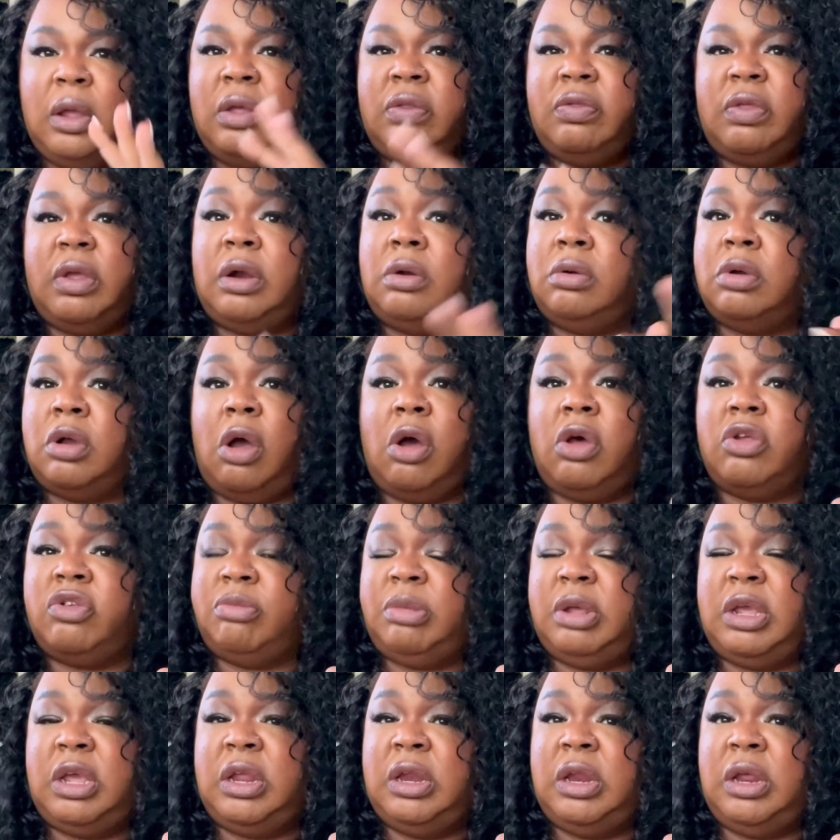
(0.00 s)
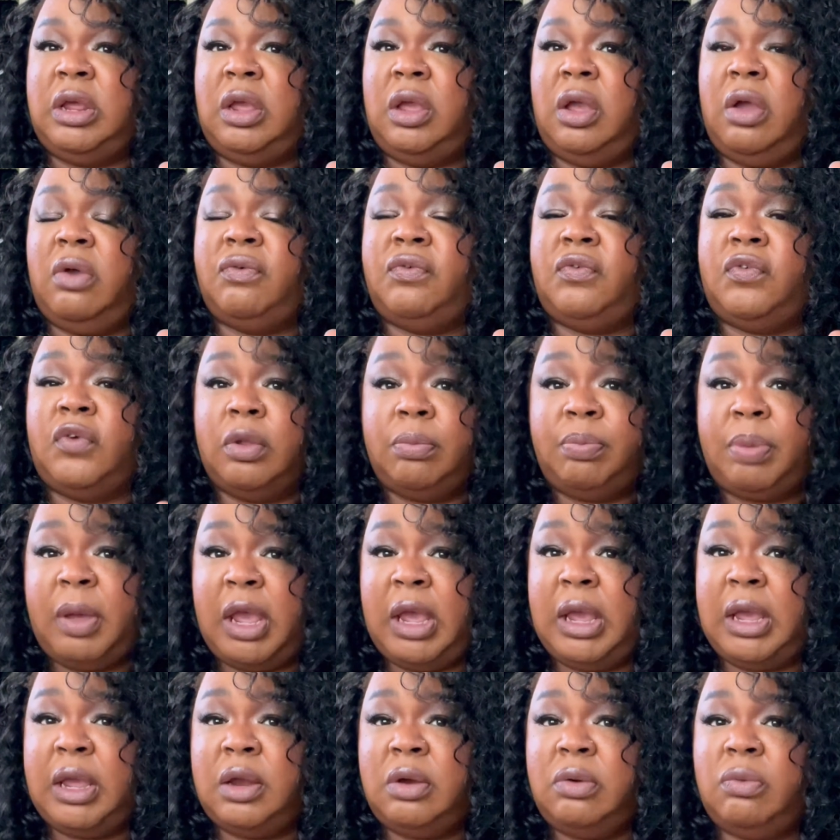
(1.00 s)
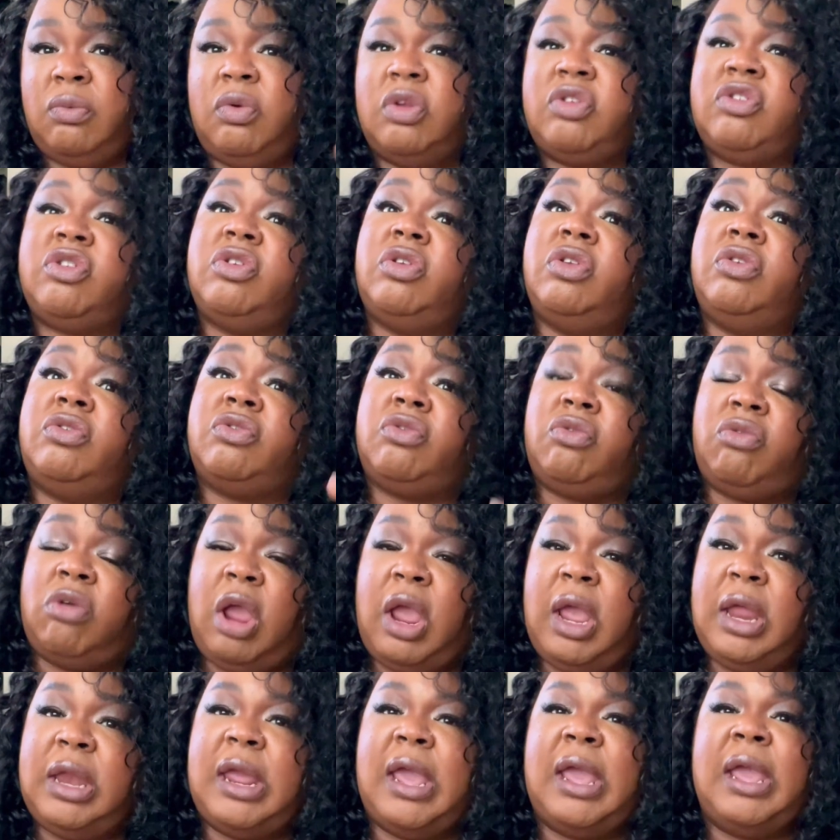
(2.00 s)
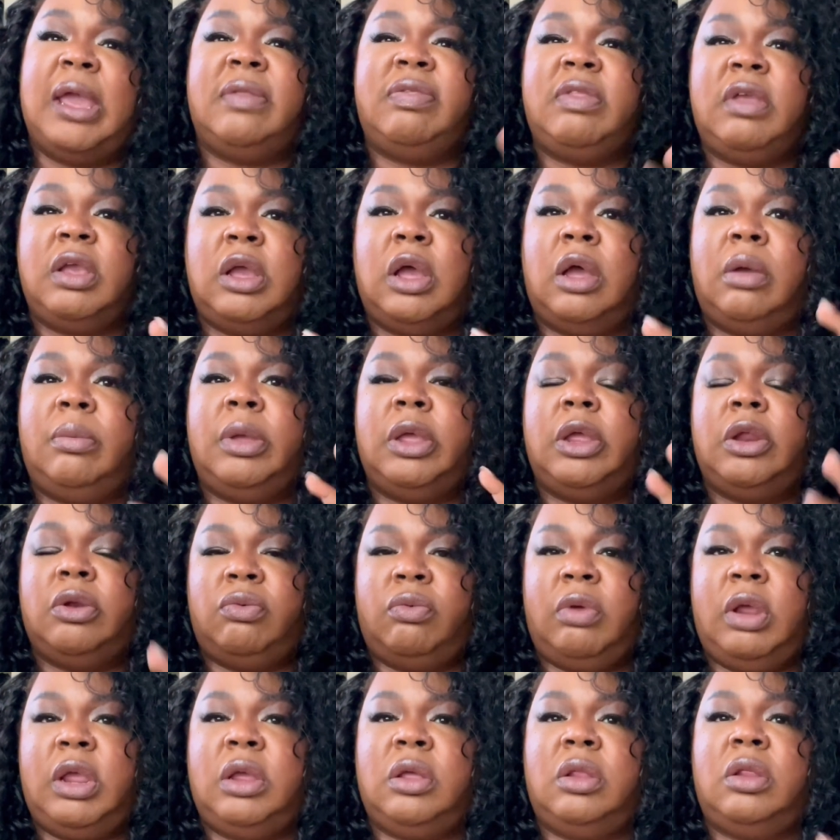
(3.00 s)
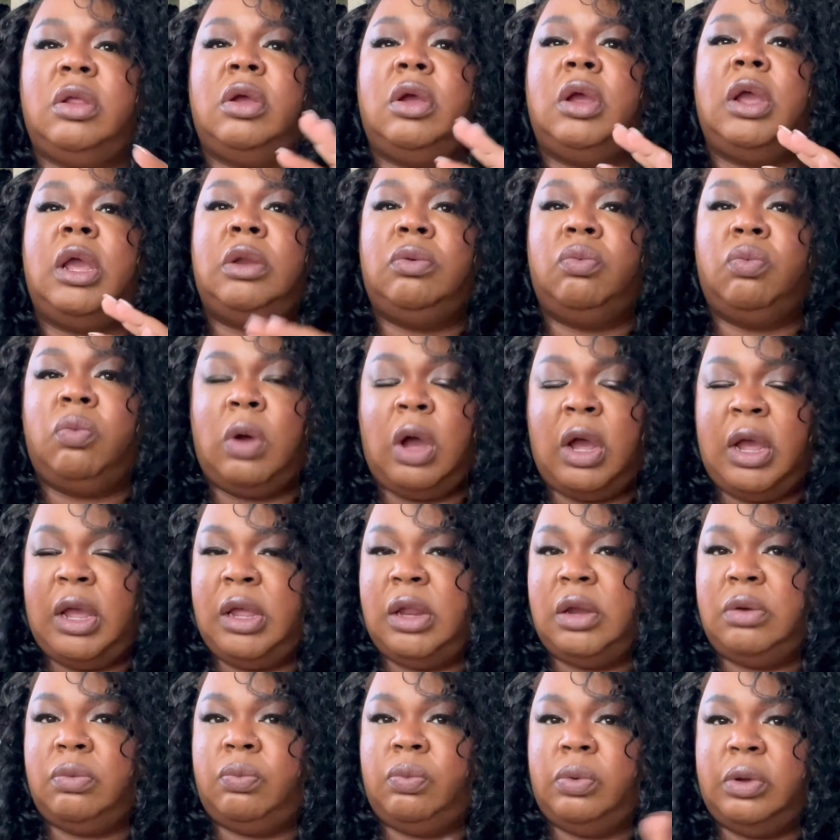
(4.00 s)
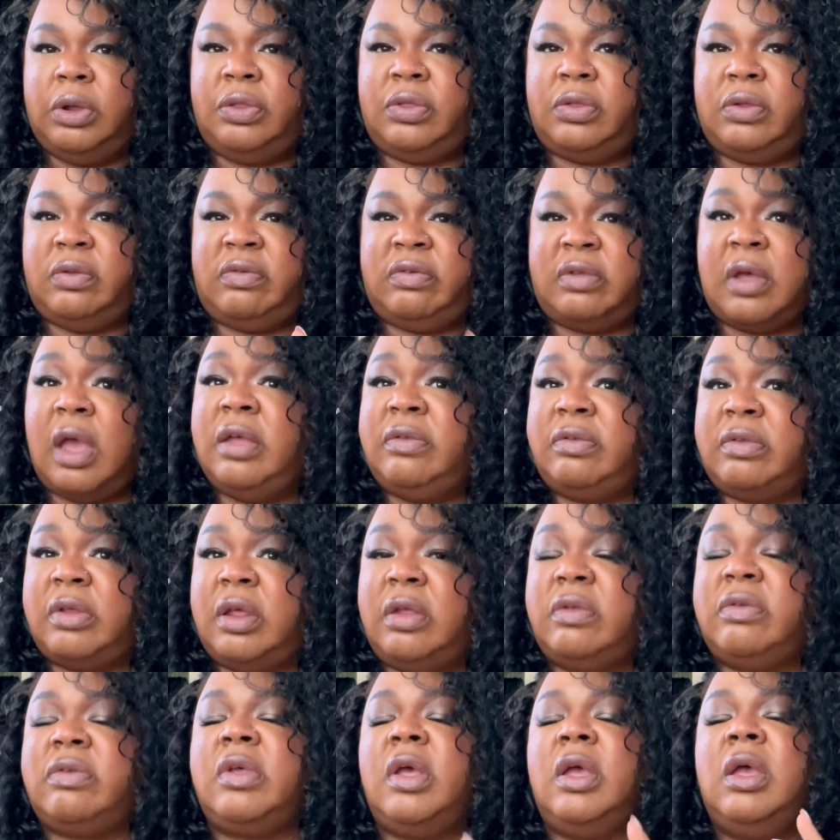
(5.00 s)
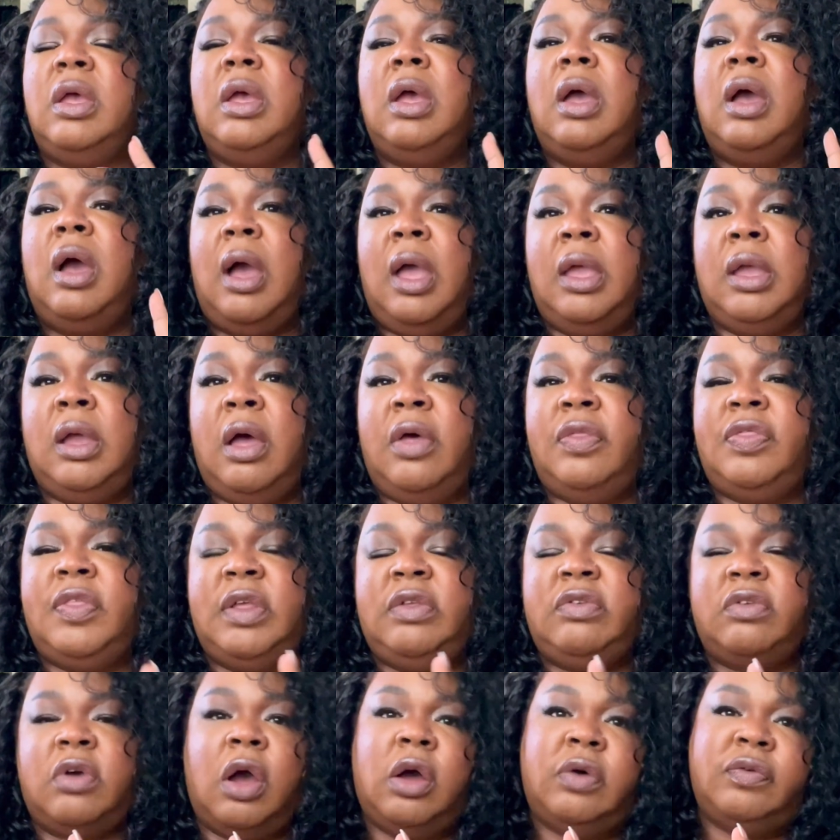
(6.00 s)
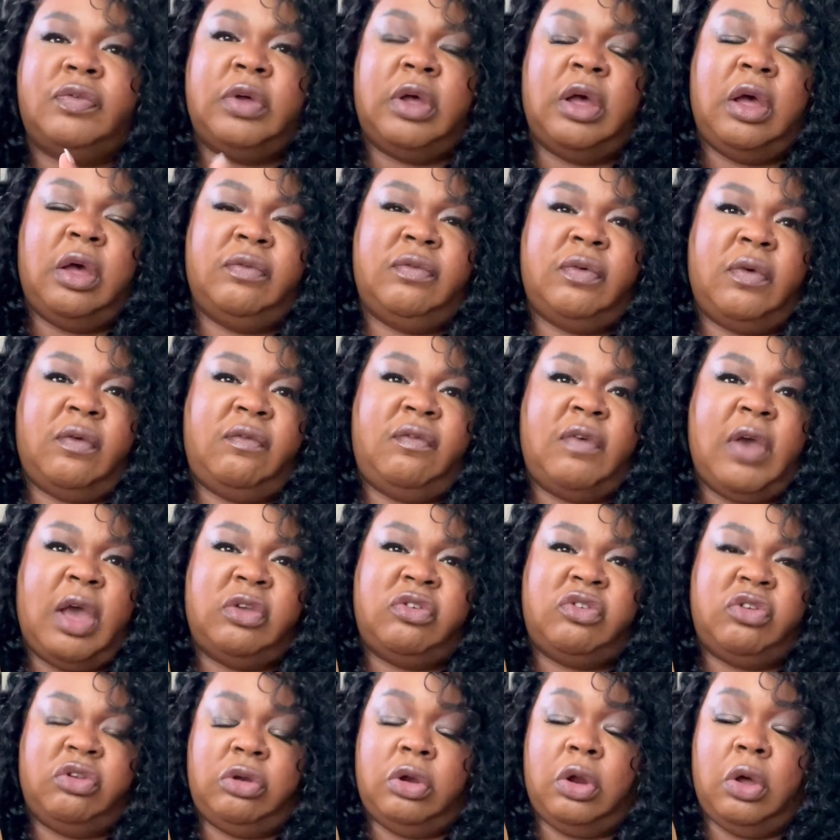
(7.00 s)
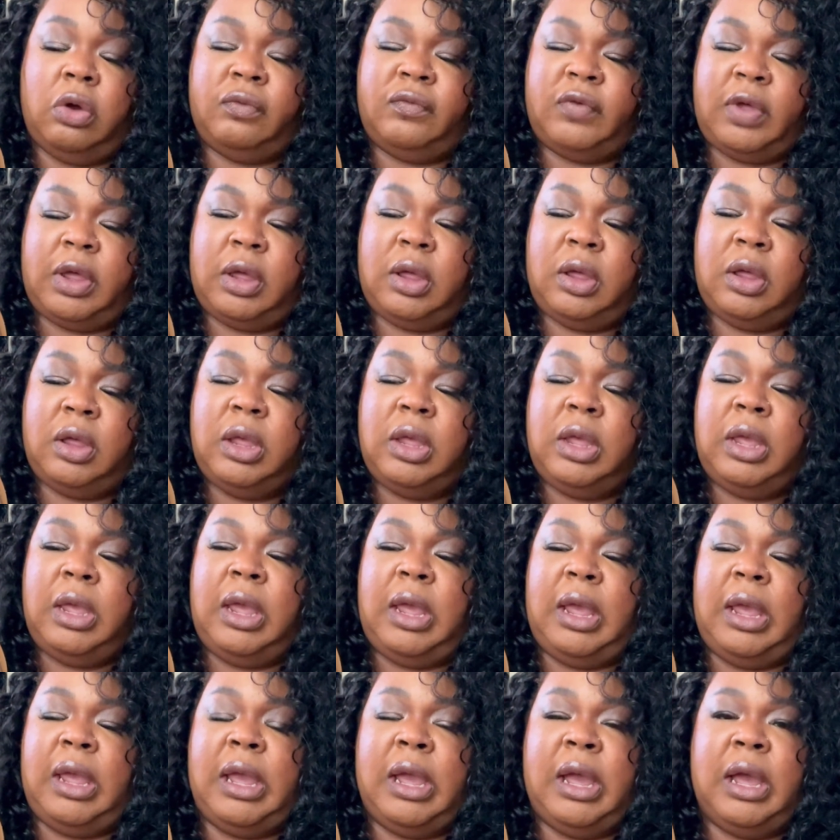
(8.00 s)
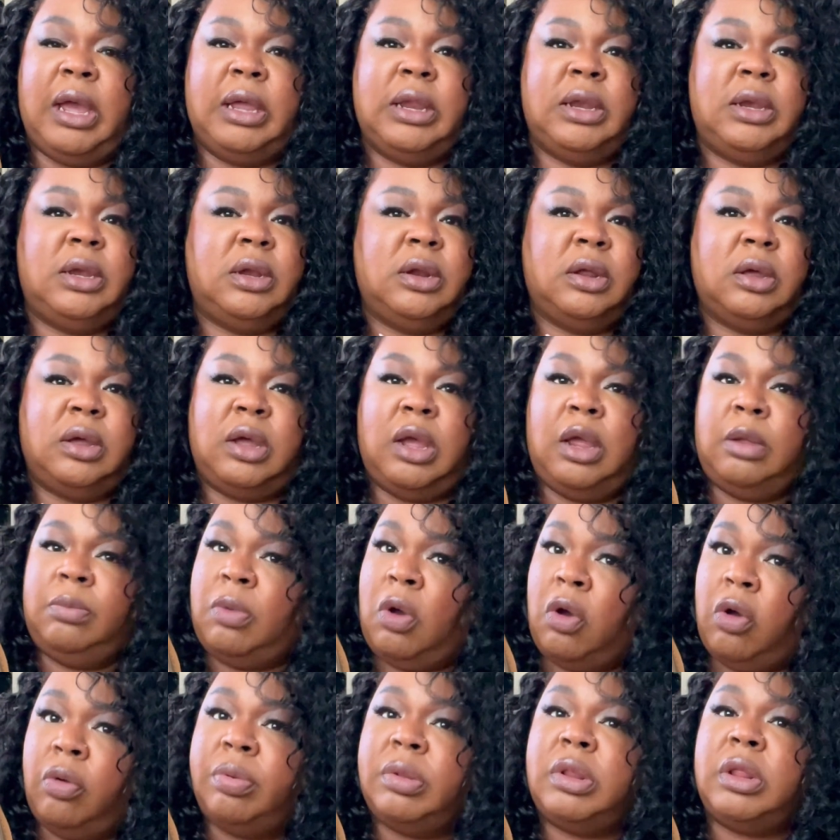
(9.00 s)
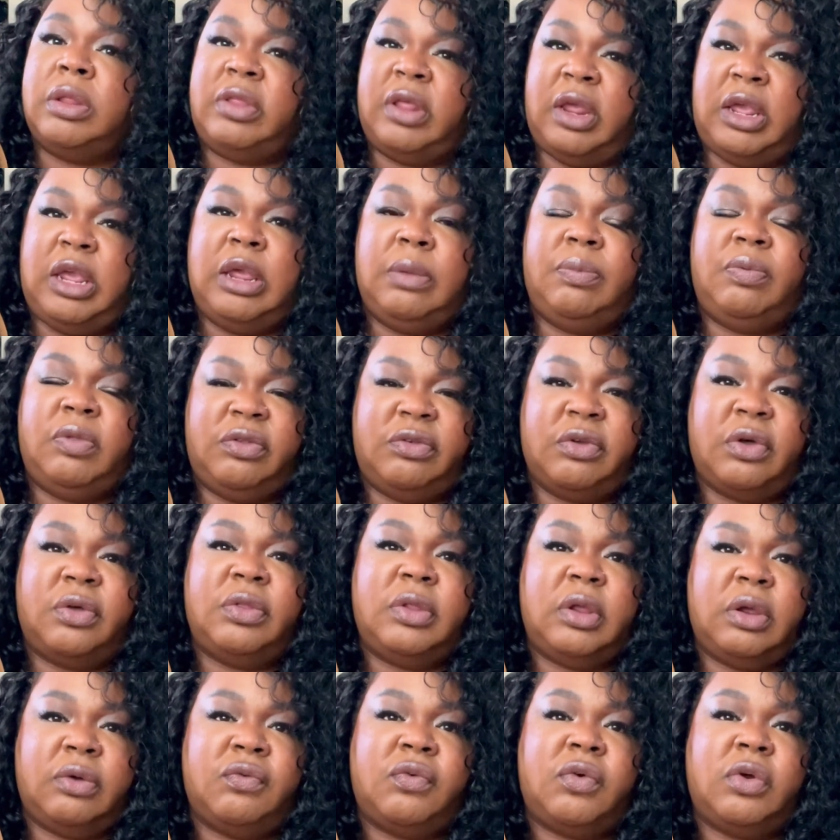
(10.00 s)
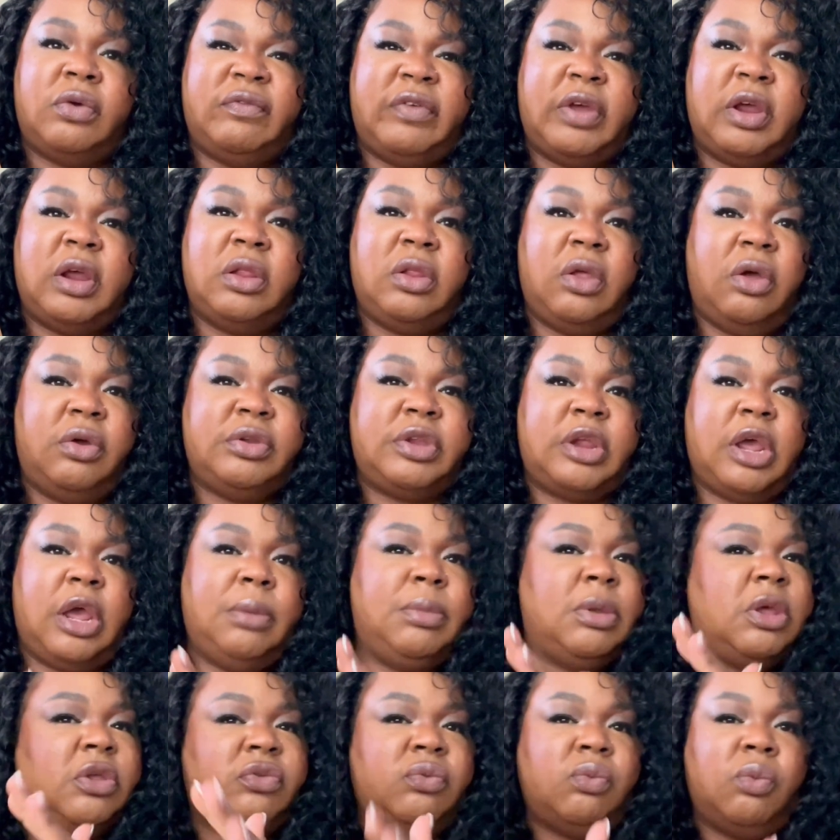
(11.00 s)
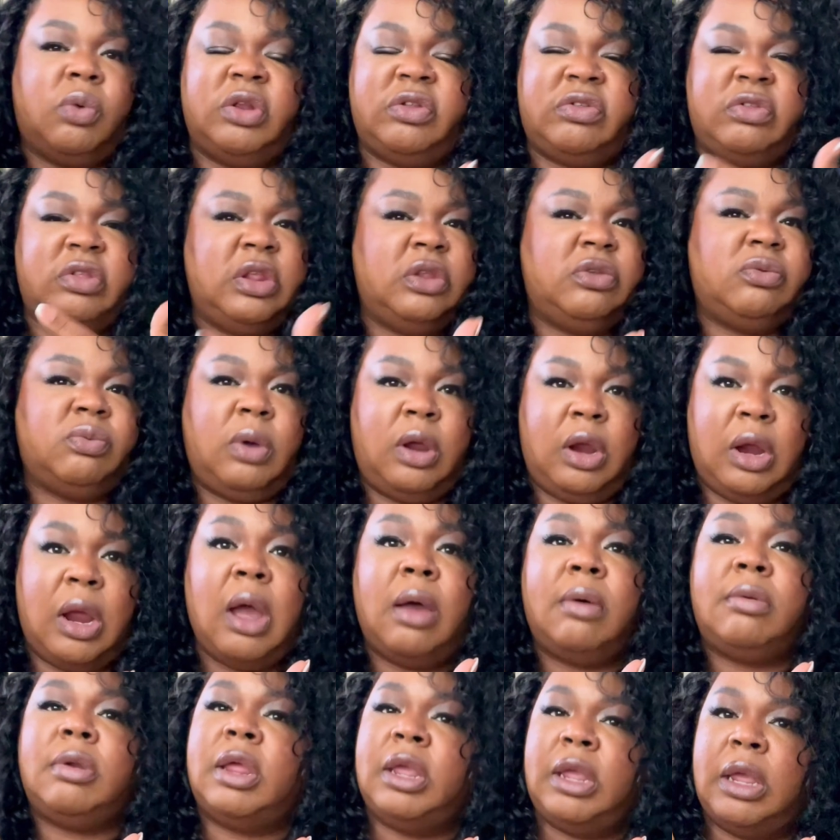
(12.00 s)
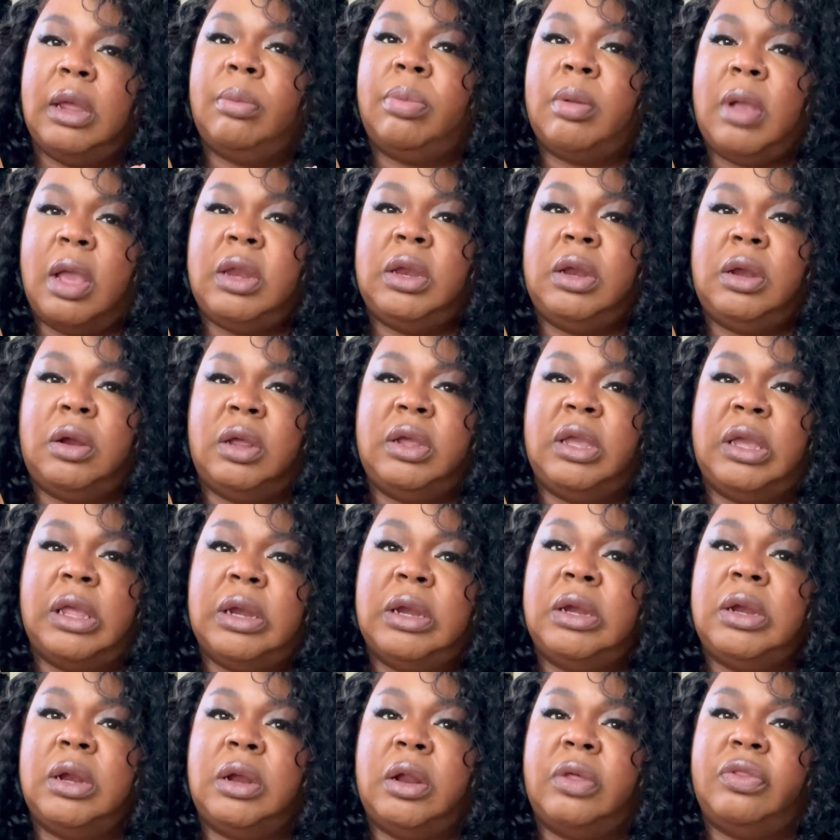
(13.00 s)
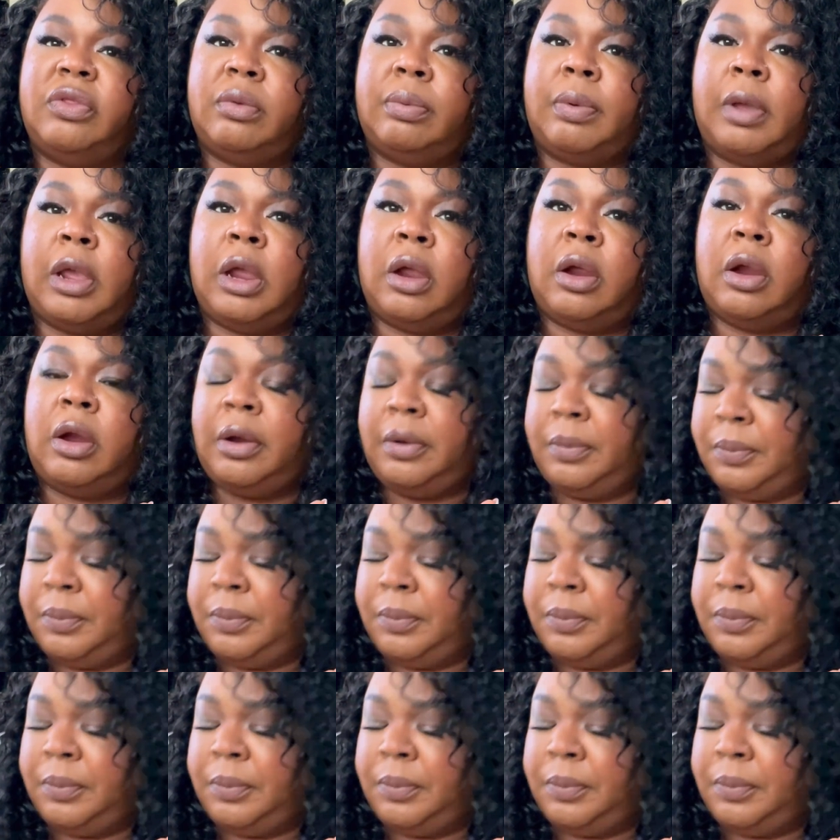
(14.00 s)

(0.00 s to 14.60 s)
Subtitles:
They don't cause me any foot pain, which is great, and they come in regular and wide with sizes. I got these off of Fashion Nova, and I'm hoping that they keep these on there for a very long time, because once these wear out, I am planning on getting another pair.